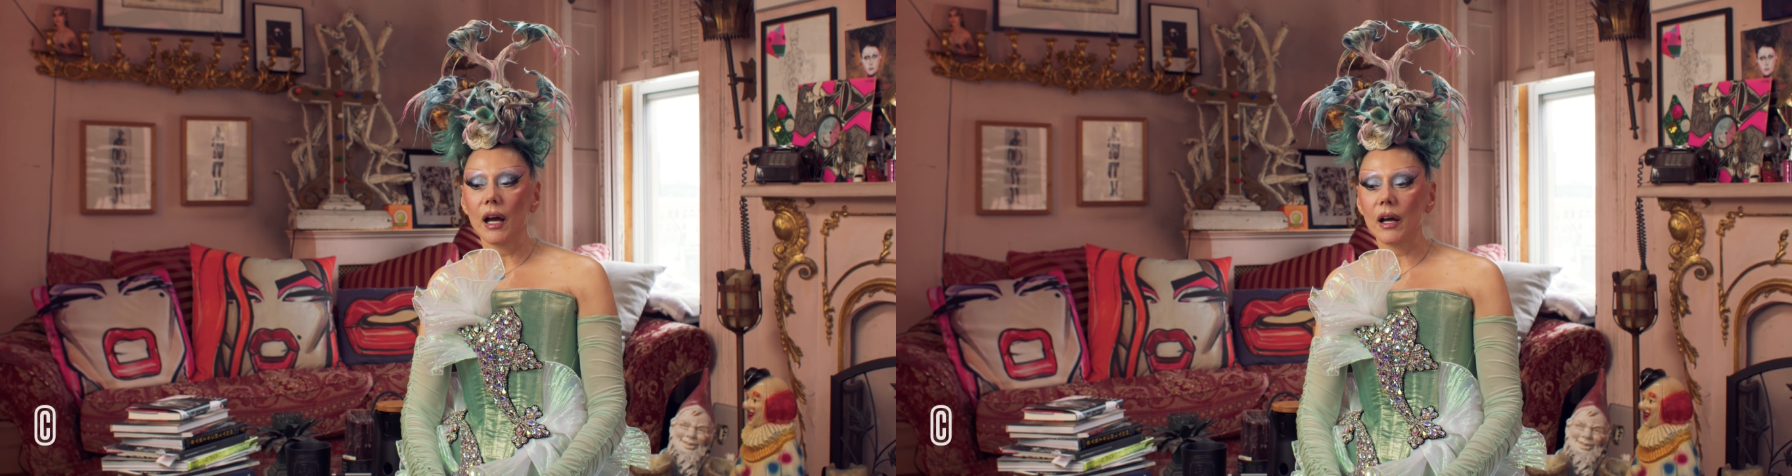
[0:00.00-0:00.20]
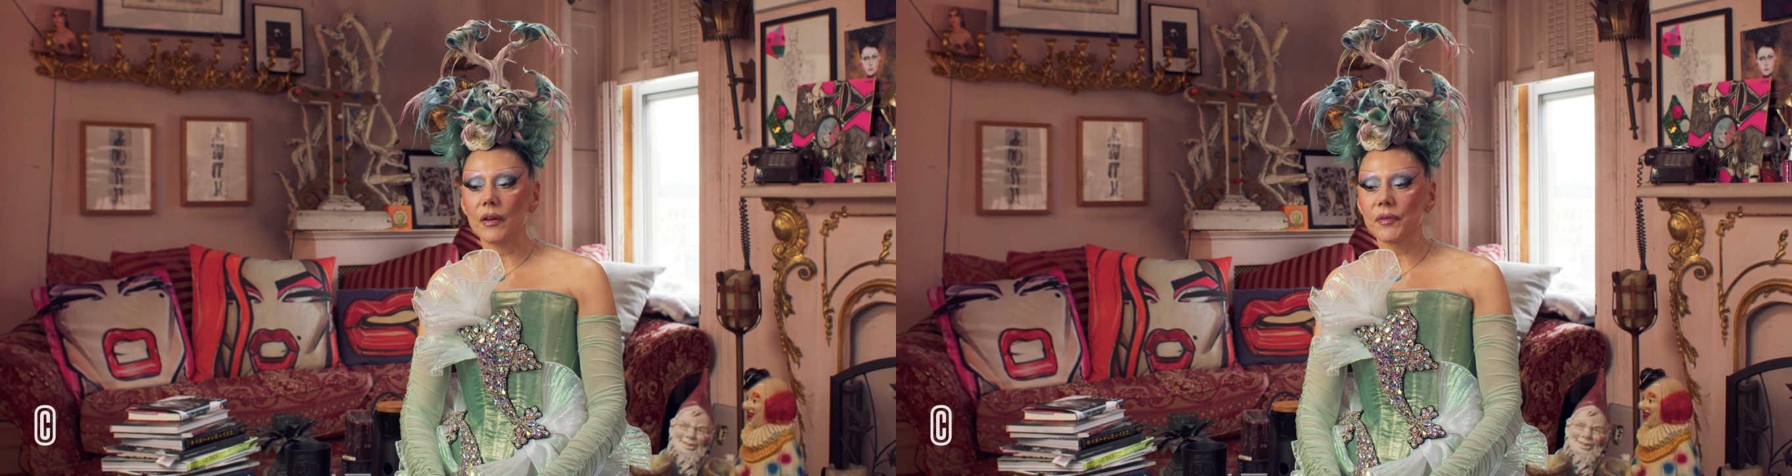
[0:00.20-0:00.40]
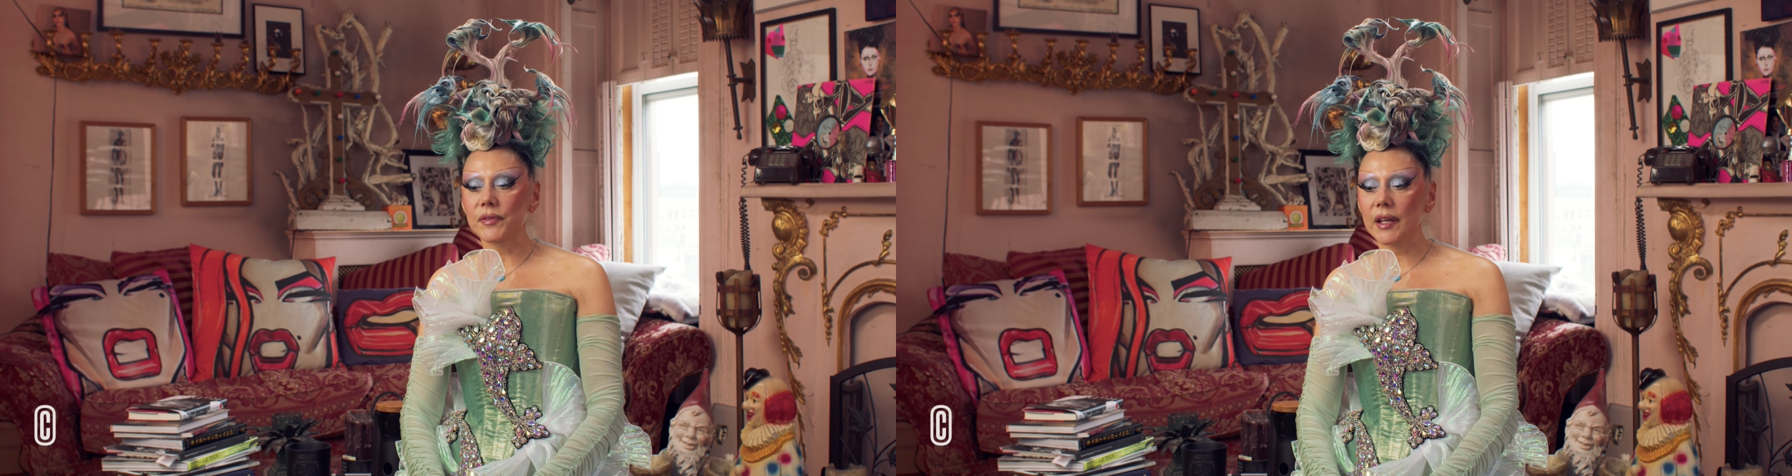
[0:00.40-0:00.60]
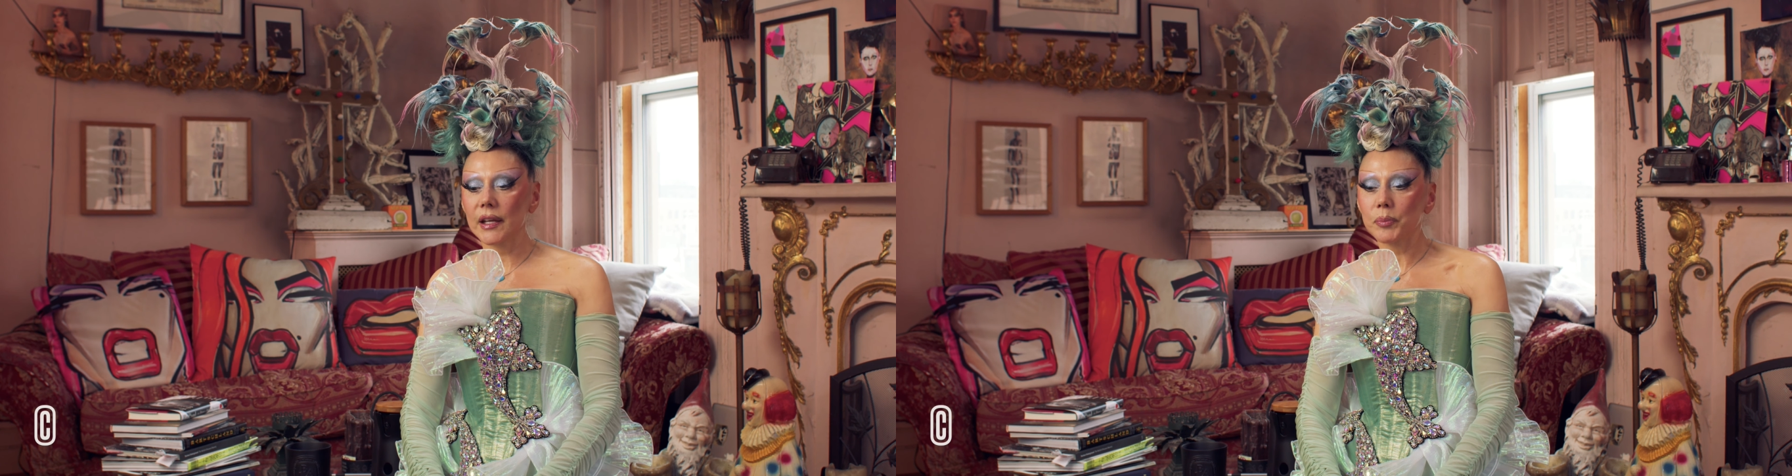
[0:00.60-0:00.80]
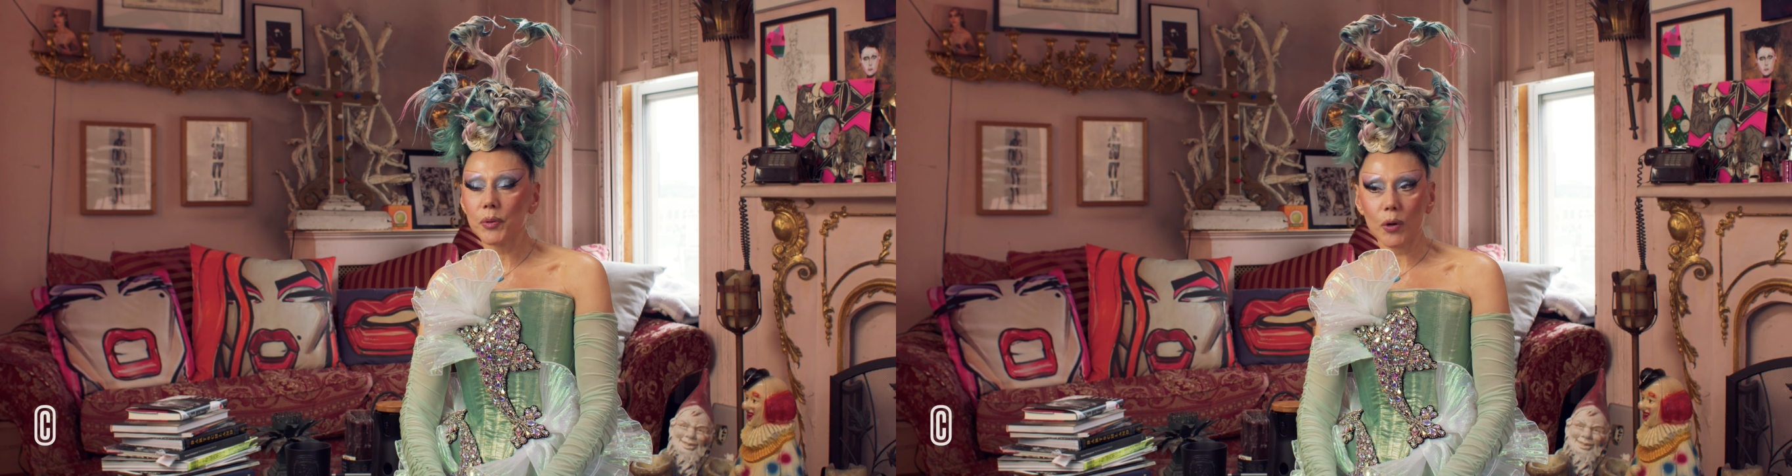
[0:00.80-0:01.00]
and
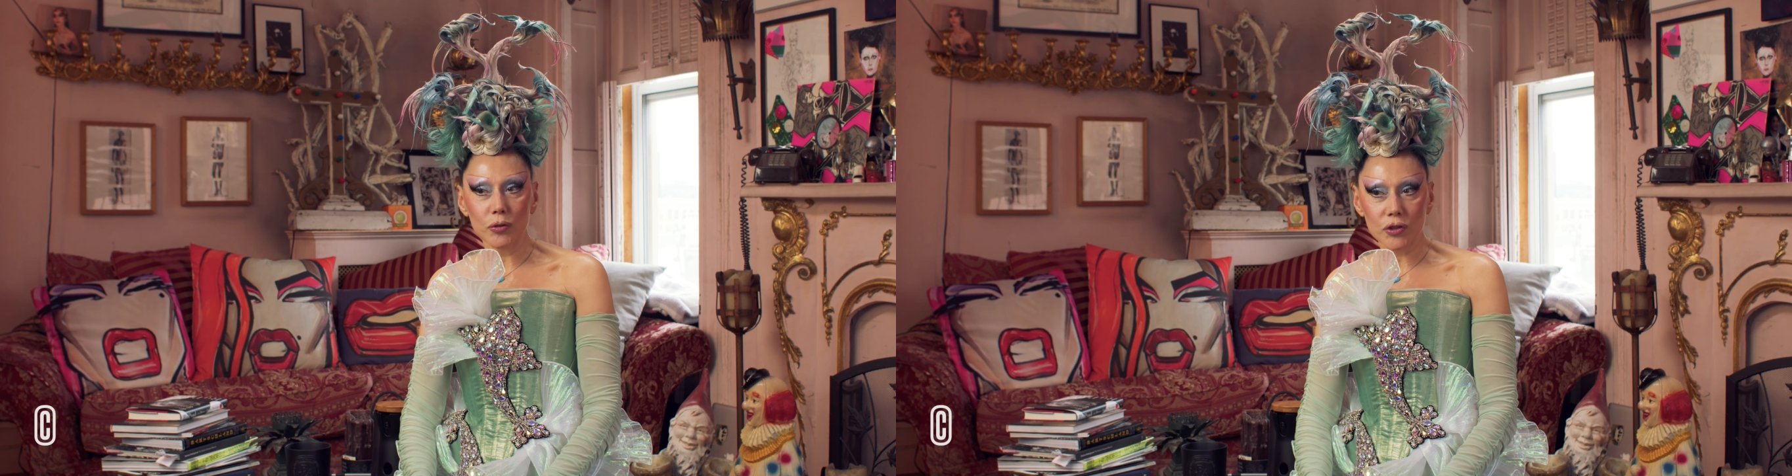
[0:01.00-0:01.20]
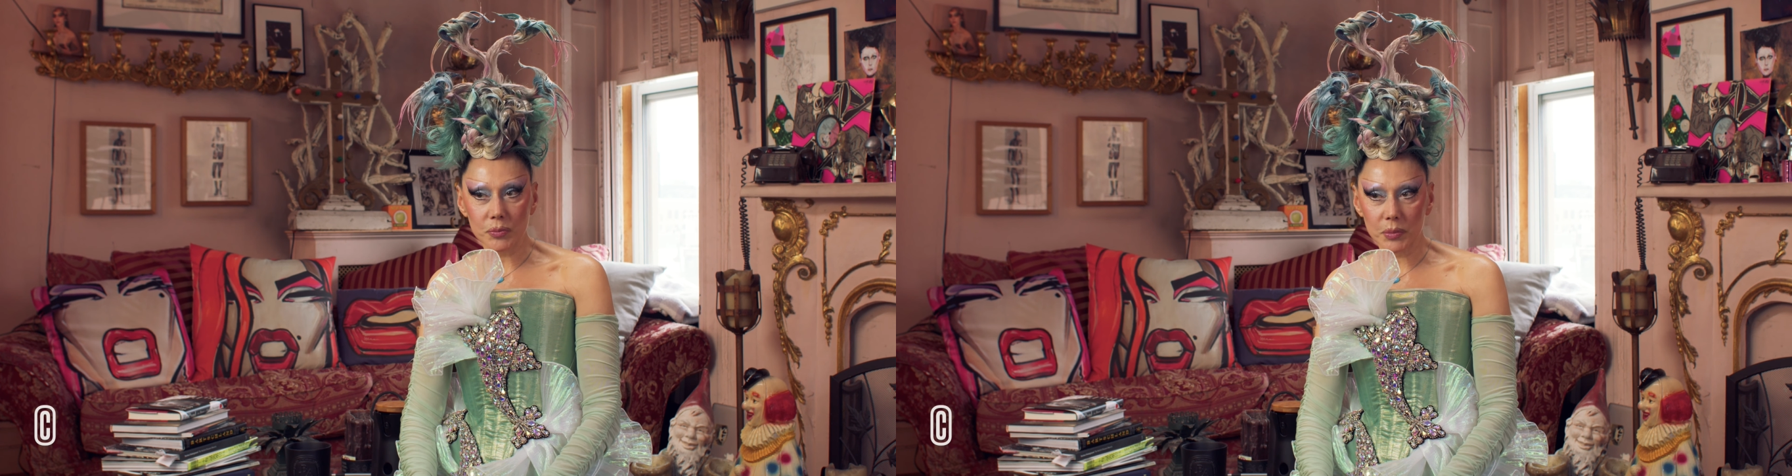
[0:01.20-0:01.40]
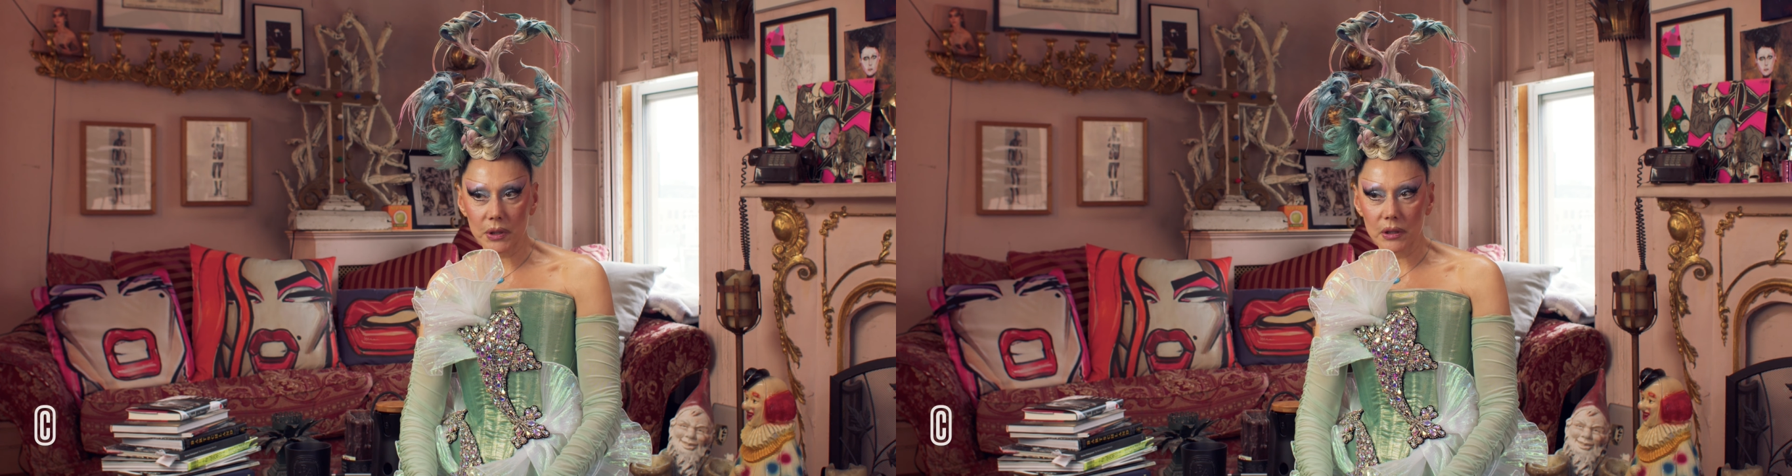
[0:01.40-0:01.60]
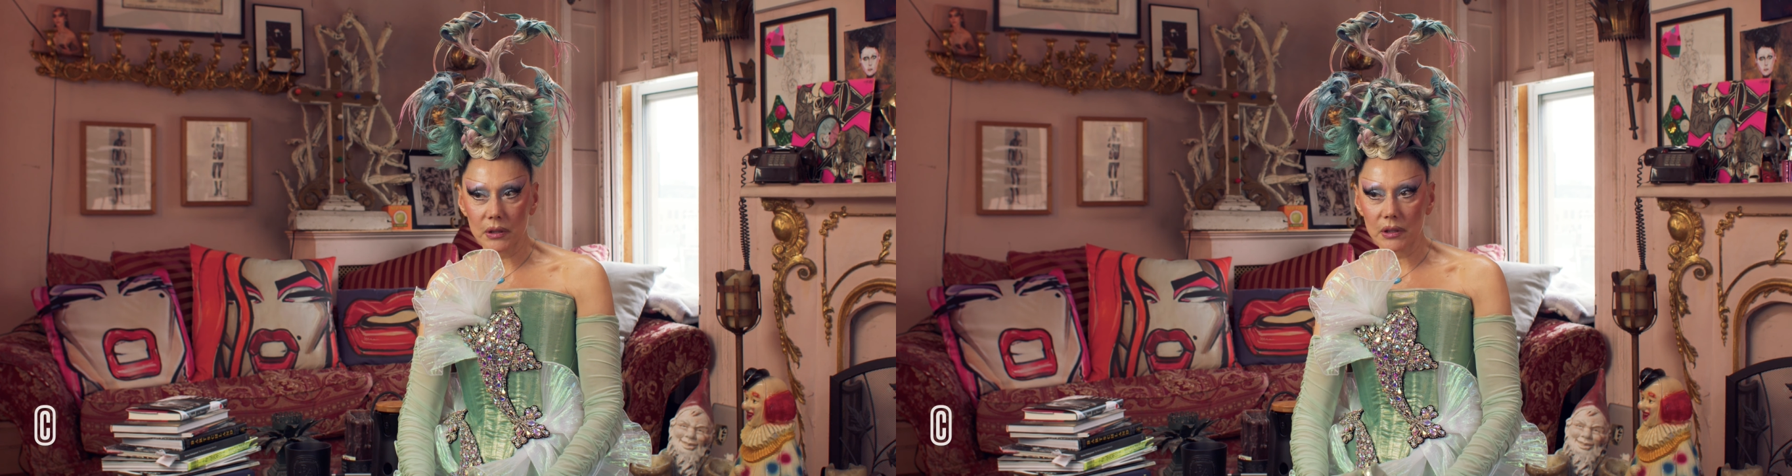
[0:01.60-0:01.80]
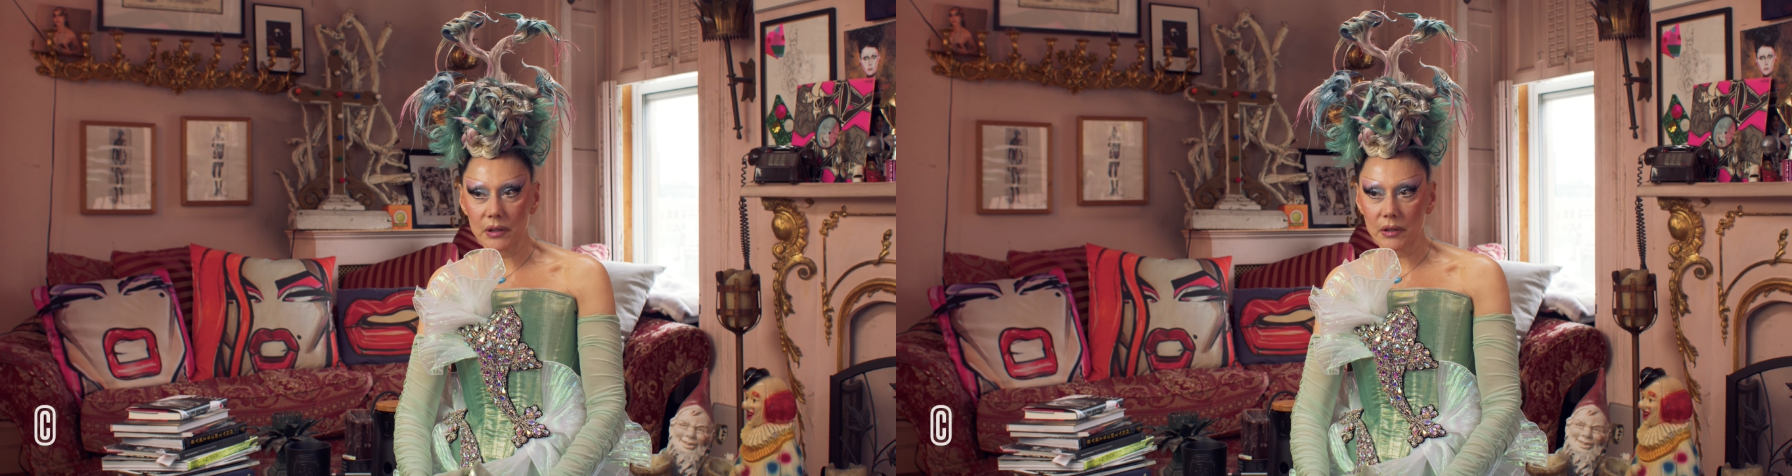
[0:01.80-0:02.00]
they approached
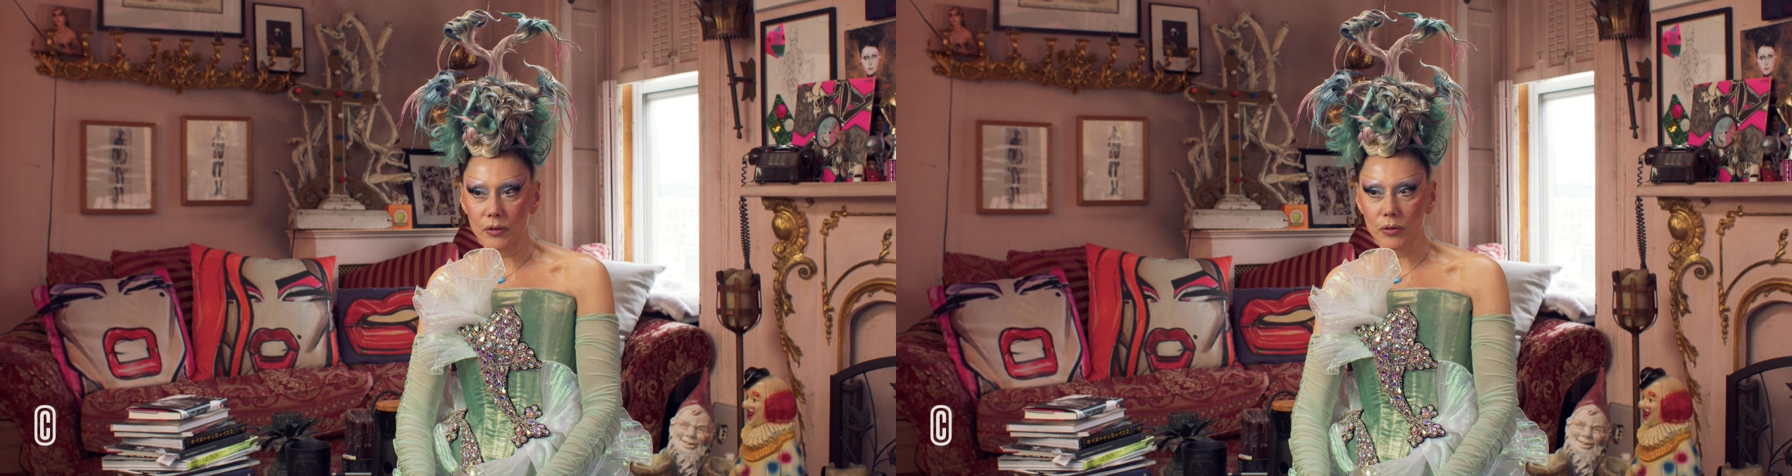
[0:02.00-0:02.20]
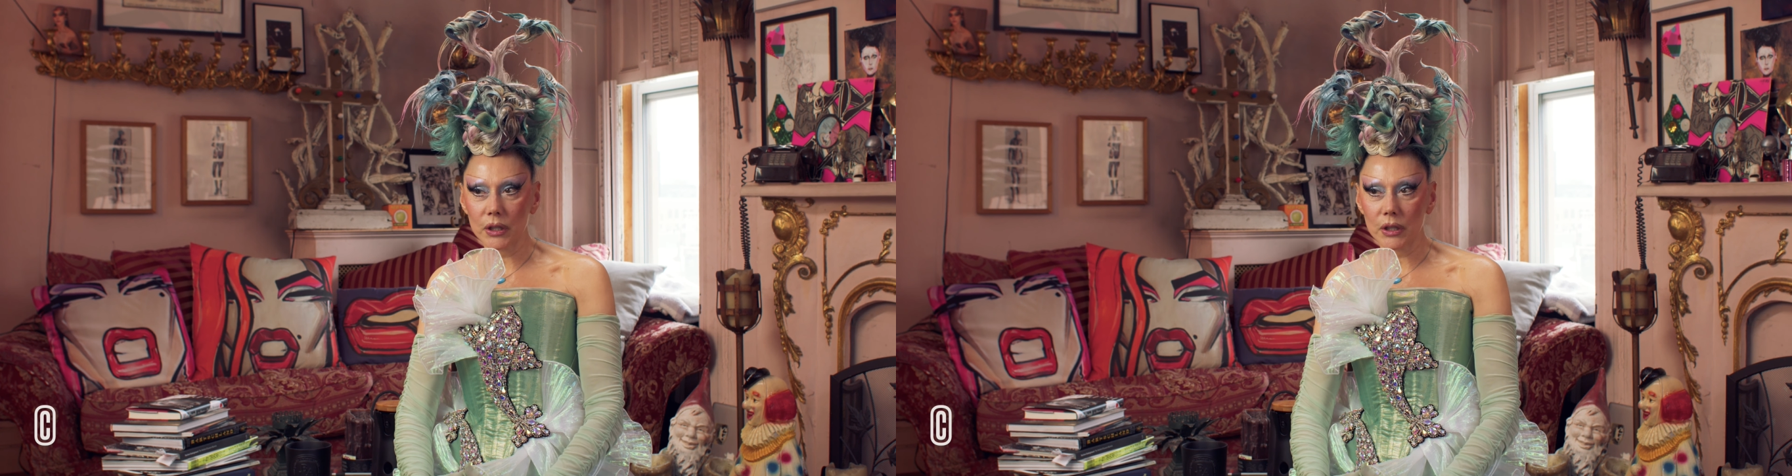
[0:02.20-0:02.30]
me in the